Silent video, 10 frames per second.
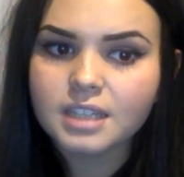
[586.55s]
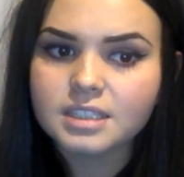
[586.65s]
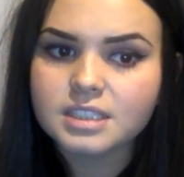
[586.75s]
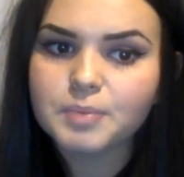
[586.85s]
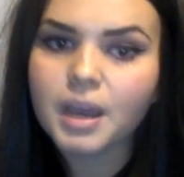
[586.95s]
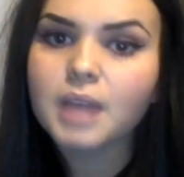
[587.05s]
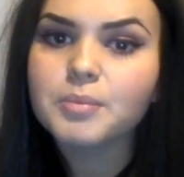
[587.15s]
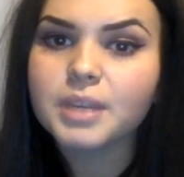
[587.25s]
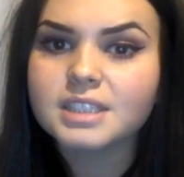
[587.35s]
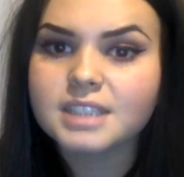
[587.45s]
Despite
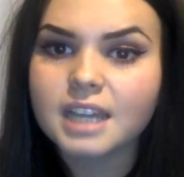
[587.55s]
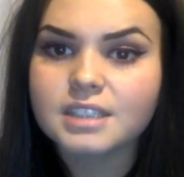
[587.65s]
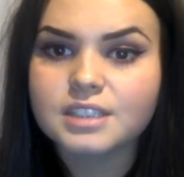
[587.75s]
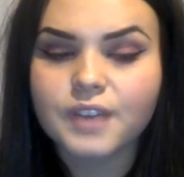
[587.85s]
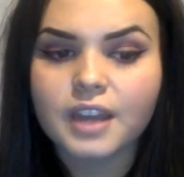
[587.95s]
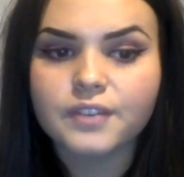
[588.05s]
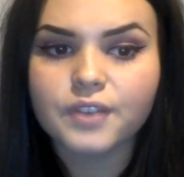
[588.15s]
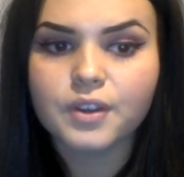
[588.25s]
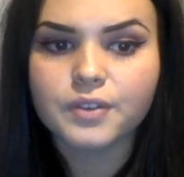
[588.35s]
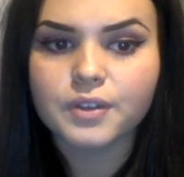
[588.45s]
being a satisfied
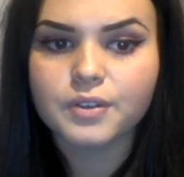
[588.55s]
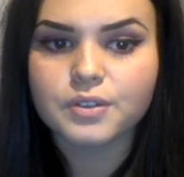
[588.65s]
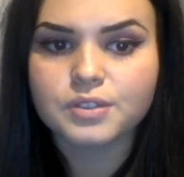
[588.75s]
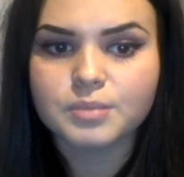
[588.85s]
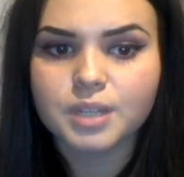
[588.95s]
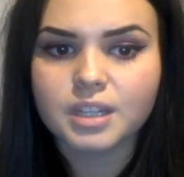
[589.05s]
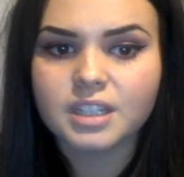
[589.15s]
Vodafone customer,